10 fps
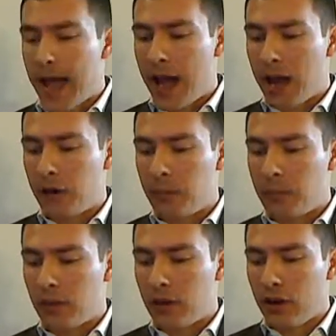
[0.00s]
how
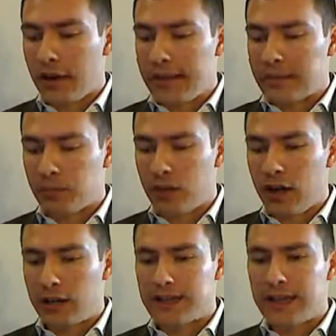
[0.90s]
Bernhard has
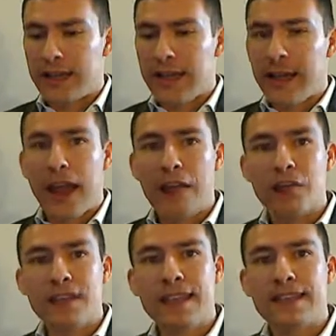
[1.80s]
brought
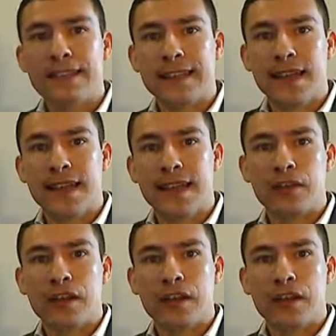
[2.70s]
everything together